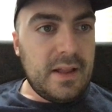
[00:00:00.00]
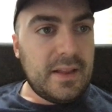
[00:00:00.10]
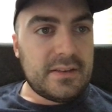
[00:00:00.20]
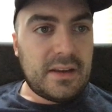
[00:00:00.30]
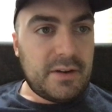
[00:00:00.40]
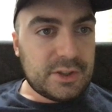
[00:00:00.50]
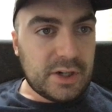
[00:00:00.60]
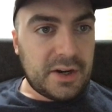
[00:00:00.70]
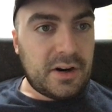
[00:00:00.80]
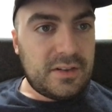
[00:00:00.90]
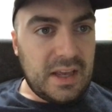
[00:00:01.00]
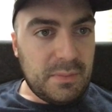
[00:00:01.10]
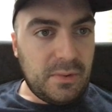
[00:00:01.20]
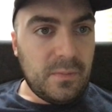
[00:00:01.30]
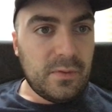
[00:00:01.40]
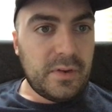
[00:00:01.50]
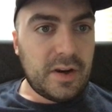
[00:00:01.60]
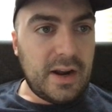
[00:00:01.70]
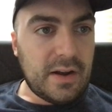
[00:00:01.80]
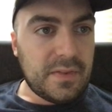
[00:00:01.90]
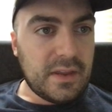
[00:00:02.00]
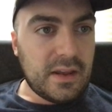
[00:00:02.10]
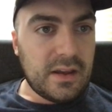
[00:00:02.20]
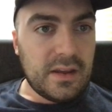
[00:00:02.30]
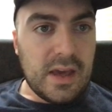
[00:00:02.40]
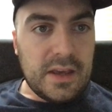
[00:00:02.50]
Let's give it a try on our table. We'll figure out the